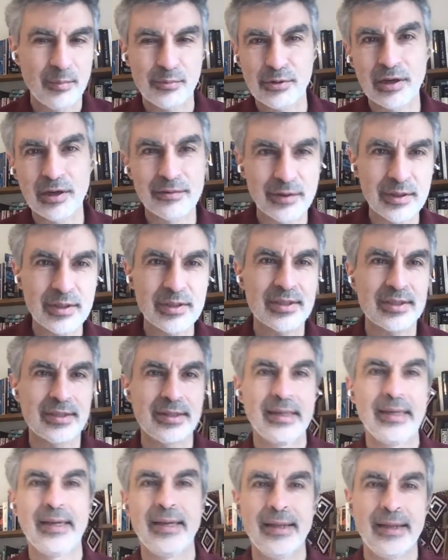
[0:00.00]
province.
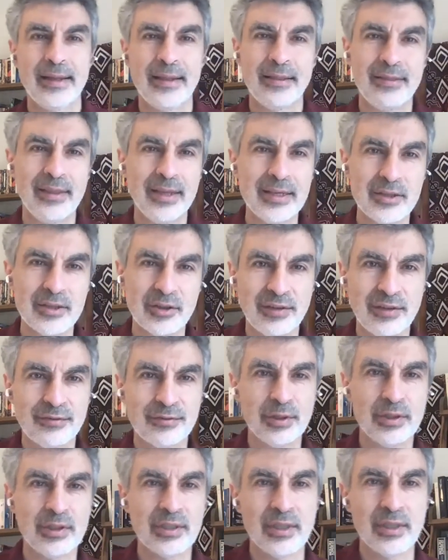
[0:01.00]
Things are
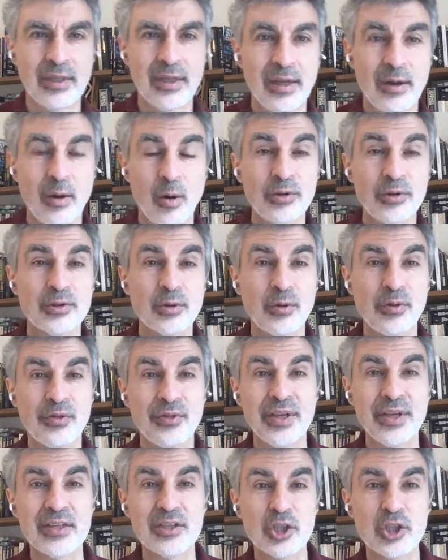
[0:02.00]
different. Also,
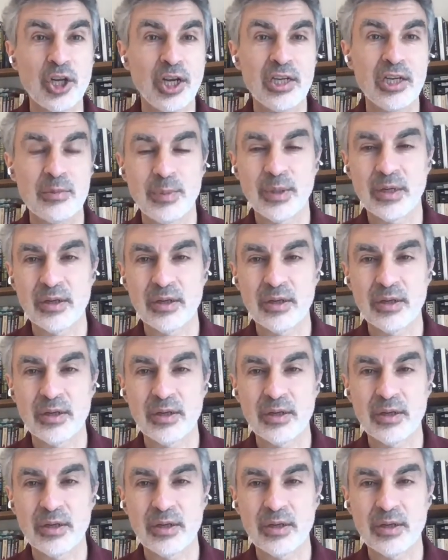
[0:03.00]
things change